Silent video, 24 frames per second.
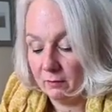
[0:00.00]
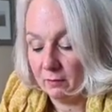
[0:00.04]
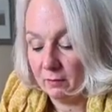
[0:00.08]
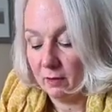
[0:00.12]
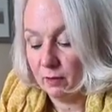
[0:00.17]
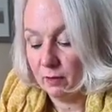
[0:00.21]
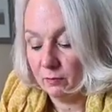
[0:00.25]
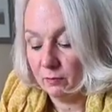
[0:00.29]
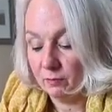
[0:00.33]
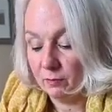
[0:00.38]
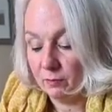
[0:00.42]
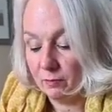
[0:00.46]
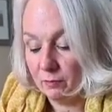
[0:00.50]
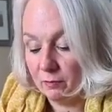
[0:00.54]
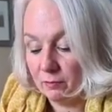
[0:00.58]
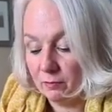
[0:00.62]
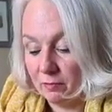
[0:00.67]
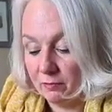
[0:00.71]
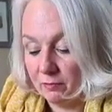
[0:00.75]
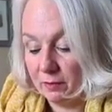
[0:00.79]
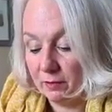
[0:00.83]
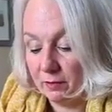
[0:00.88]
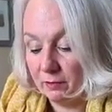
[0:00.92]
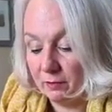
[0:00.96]
over the
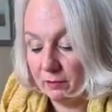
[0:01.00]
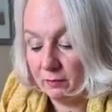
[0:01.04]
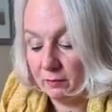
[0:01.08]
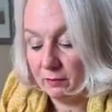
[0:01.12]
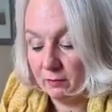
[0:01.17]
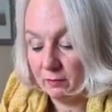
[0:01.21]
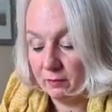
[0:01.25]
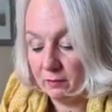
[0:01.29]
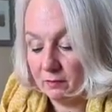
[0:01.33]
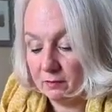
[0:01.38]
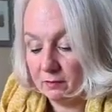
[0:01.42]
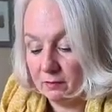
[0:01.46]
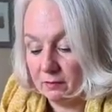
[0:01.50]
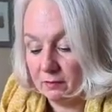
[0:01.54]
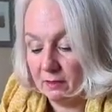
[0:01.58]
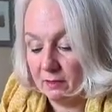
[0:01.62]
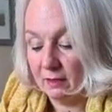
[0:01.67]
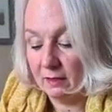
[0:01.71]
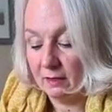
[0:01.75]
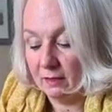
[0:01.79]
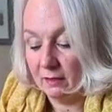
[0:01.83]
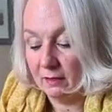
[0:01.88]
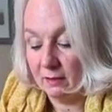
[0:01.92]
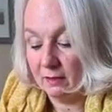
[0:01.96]
river
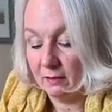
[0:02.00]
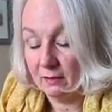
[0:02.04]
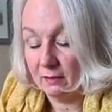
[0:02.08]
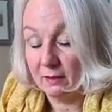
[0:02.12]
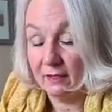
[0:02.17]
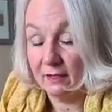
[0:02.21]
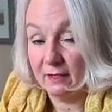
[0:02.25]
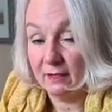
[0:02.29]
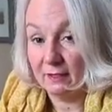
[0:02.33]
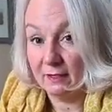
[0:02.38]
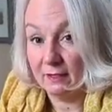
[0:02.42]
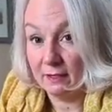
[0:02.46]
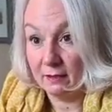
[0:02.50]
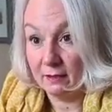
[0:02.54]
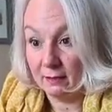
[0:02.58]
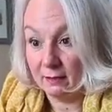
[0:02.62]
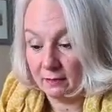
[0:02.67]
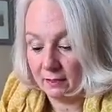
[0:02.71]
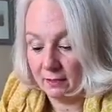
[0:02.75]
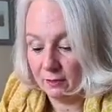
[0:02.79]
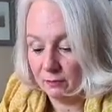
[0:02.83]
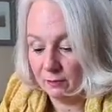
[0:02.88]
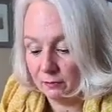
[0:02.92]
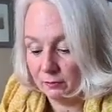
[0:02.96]
near Ely
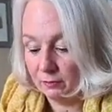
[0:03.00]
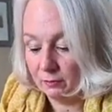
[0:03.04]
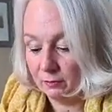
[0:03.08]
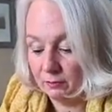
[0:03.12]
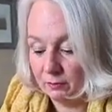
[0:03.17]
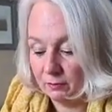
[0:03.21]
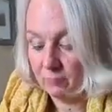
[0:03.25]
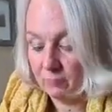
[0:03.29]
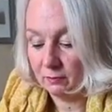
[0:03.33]
Cathedral.